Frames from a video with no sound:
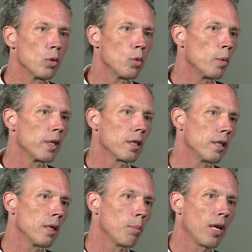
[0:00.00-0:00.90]
whether
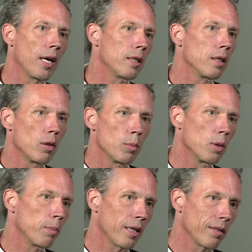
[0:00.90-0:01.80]
he applied the
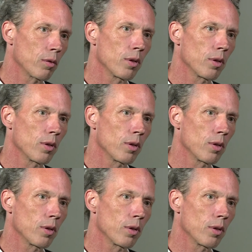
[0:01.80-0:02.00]
homeopathic